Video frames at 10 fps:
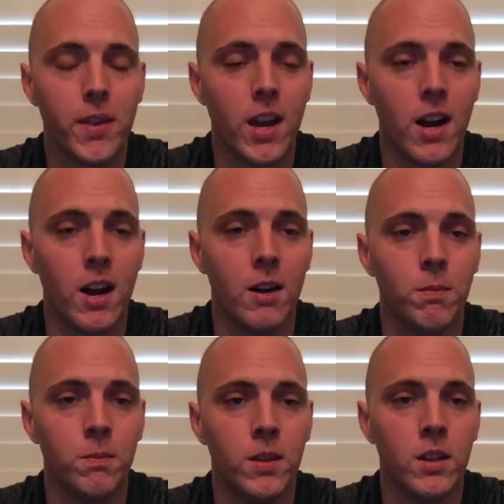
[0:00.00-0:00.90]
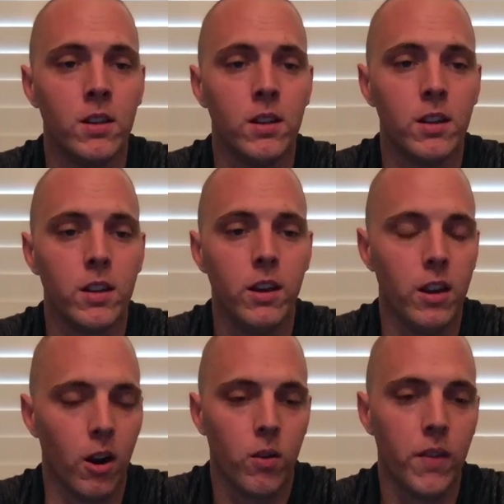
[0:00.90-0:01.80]
That
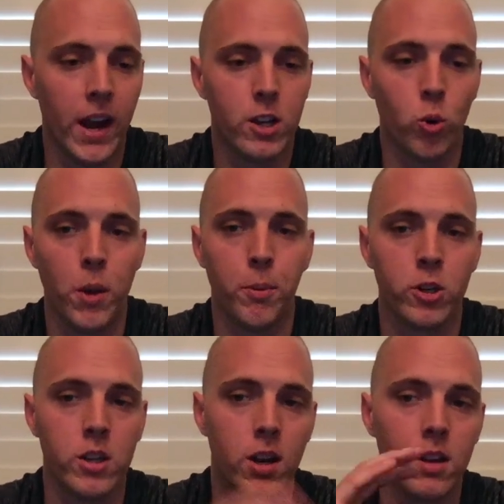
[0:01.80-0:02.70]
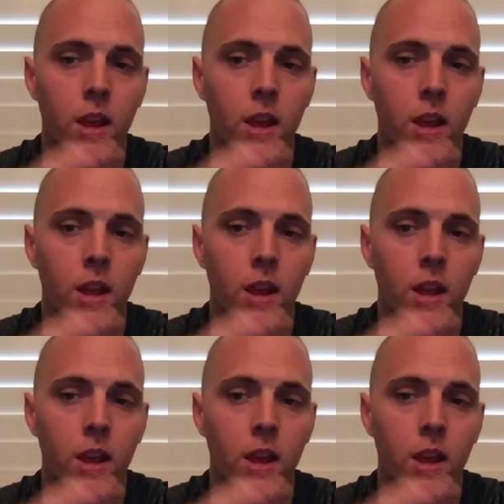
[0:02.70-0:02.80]
20%